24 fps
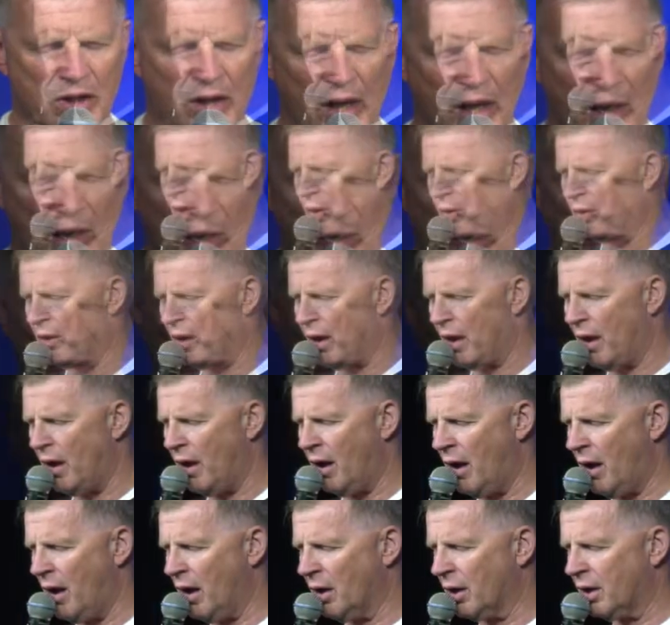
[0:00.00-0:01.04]
thank you, Lord,
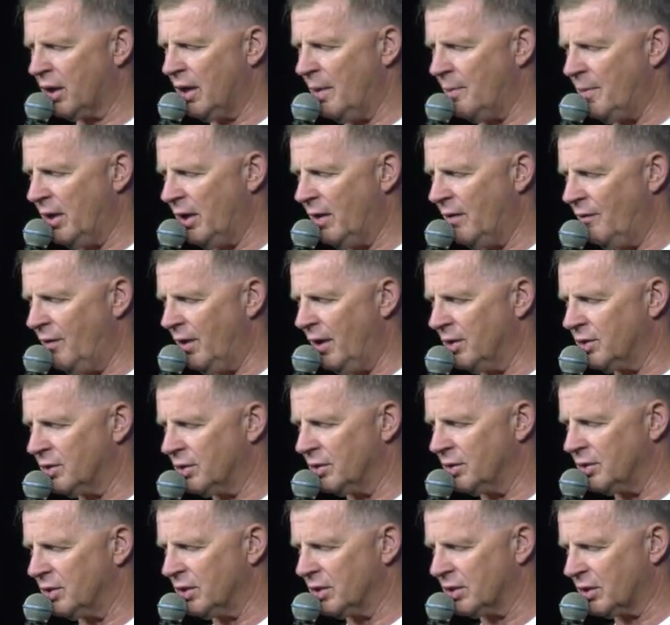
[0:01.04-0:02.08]
our coming events
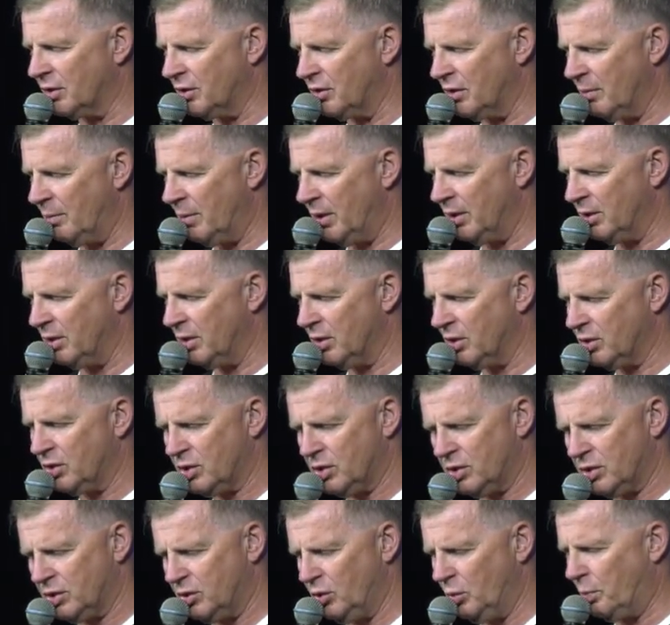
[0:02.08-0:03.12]
are just going to be
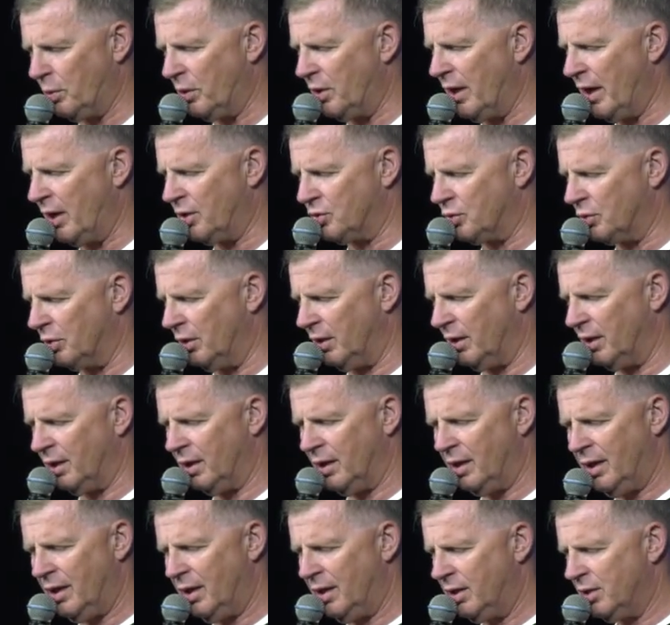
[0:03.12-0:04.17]
supernaturally
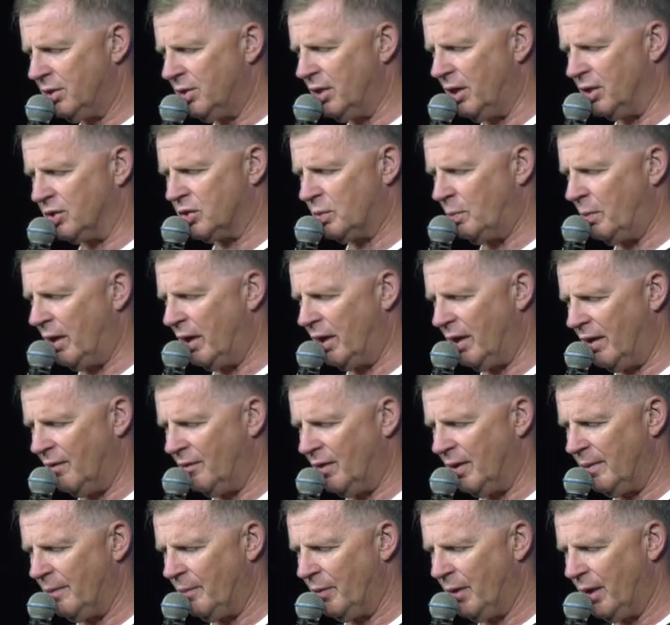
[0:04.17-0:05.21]
touched by
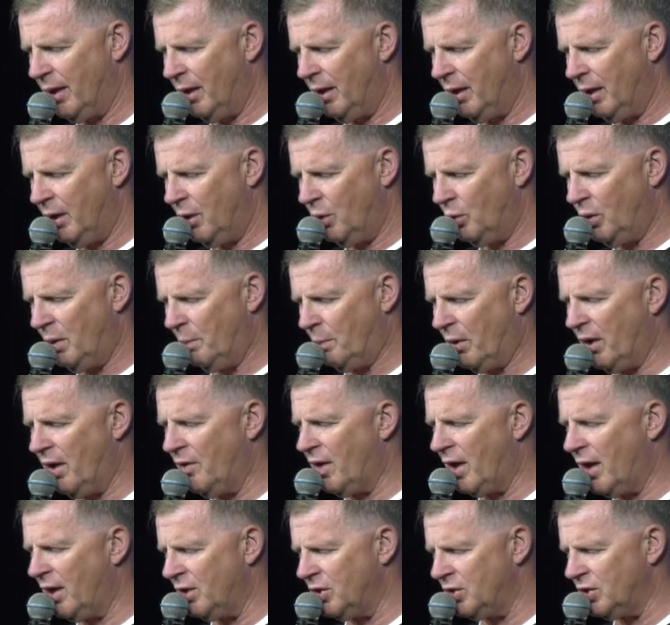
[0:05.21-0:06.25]
heaven. We pray
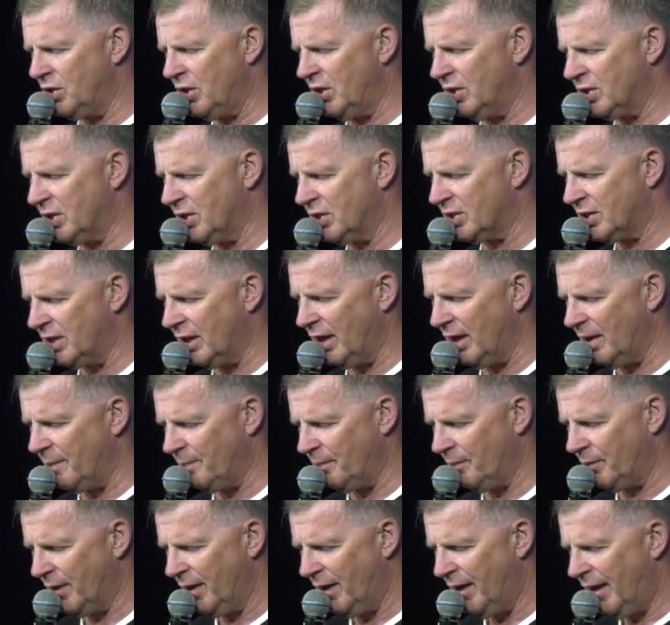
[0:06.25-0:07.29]
that in Jesus' name.
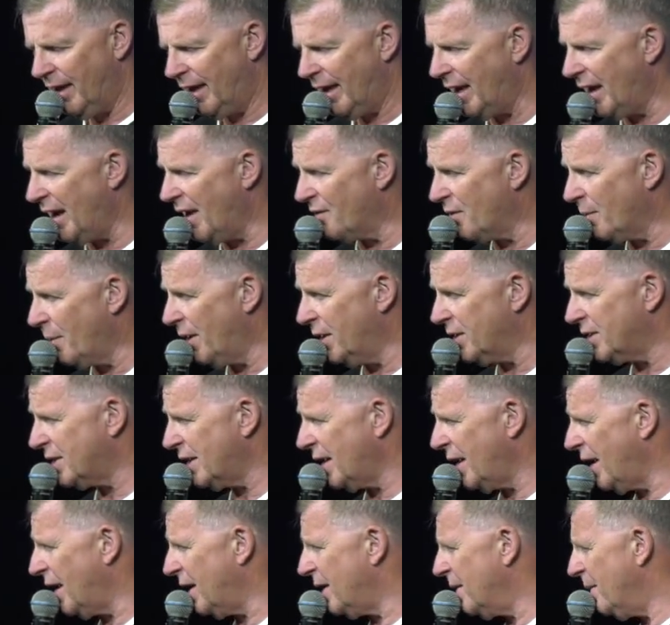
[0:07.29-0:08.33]
And everybody
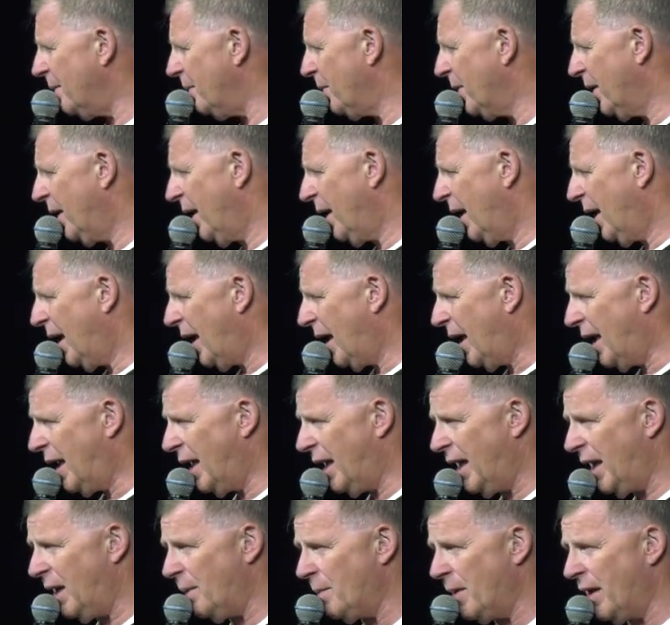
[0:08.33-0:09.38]
said,
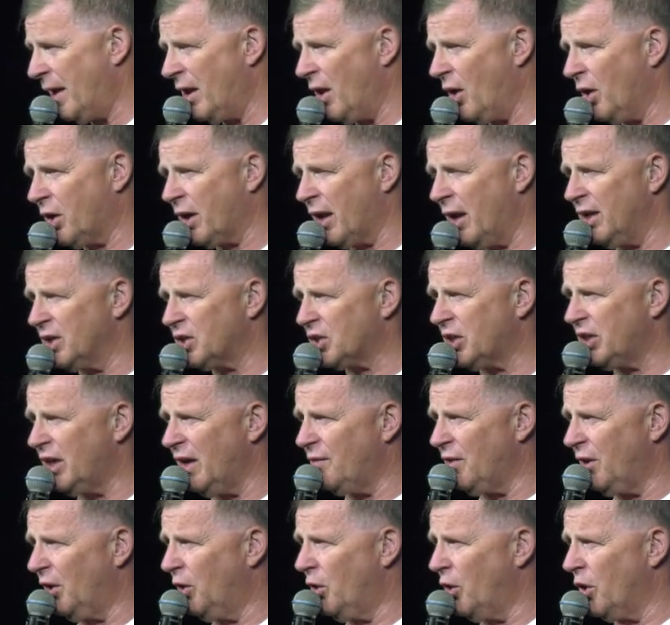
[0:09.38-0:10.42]
Amen. Okay, let's
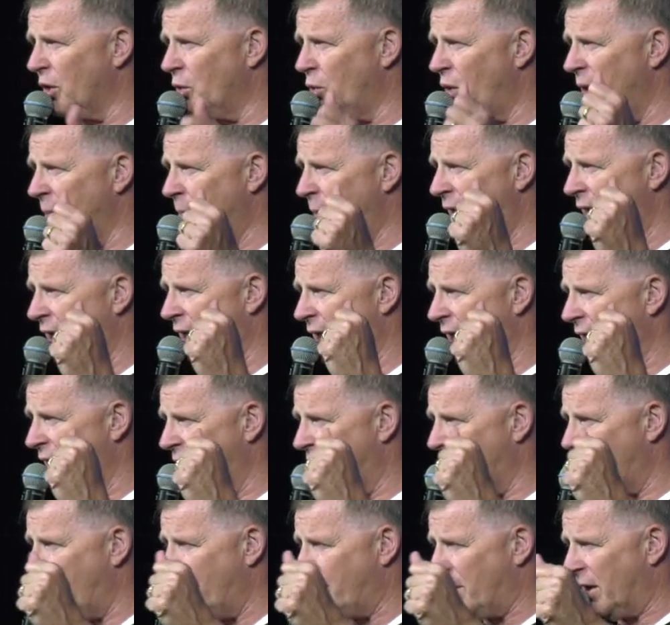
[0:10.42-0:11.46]
give the Lord one big
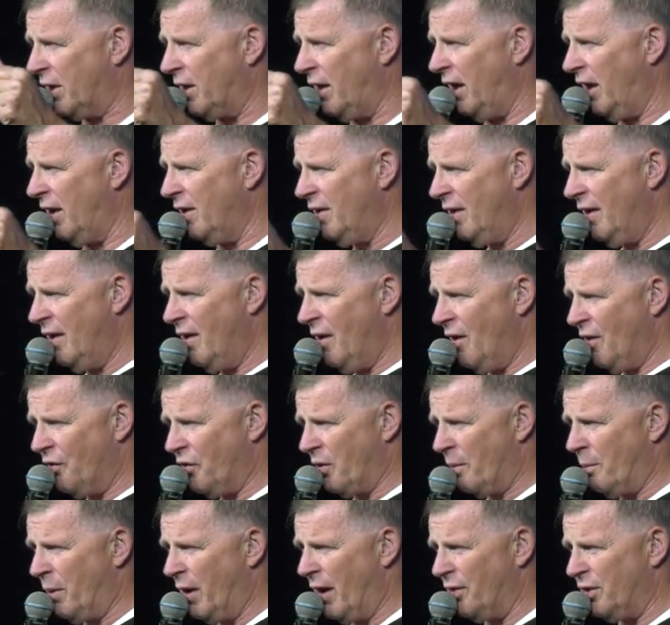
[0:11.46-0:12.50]
hand clap again
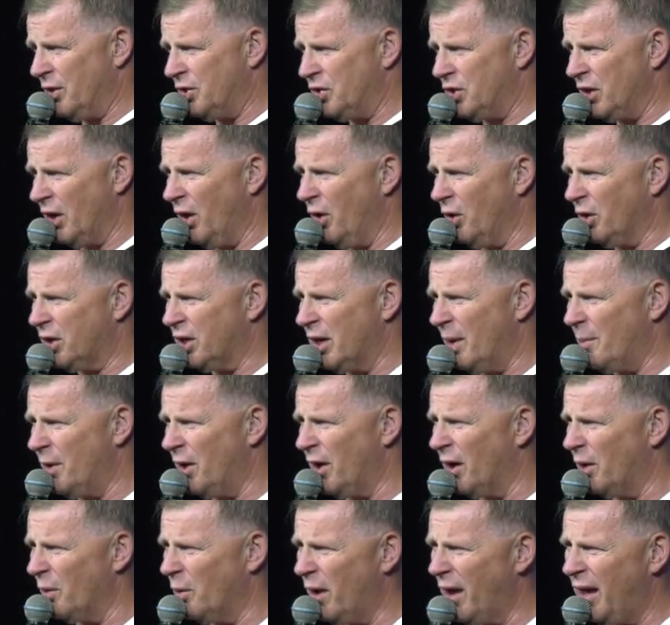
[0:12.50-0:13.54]
for Brother Joe coming
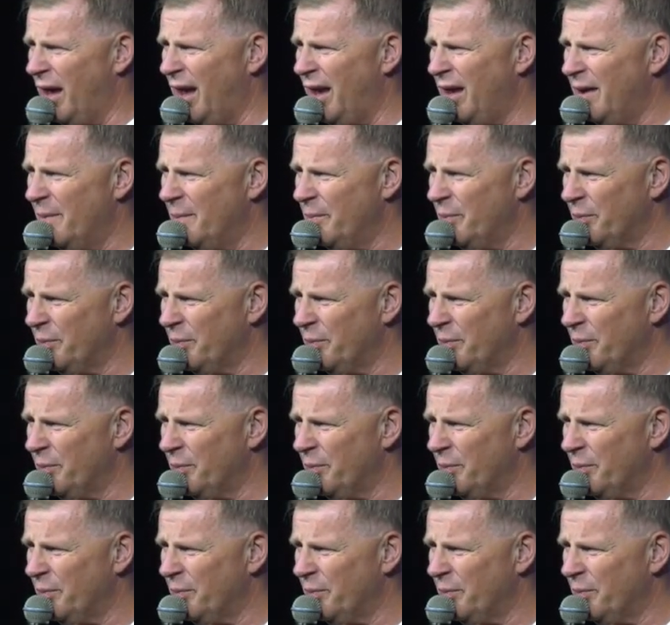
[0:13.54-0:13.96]
our way.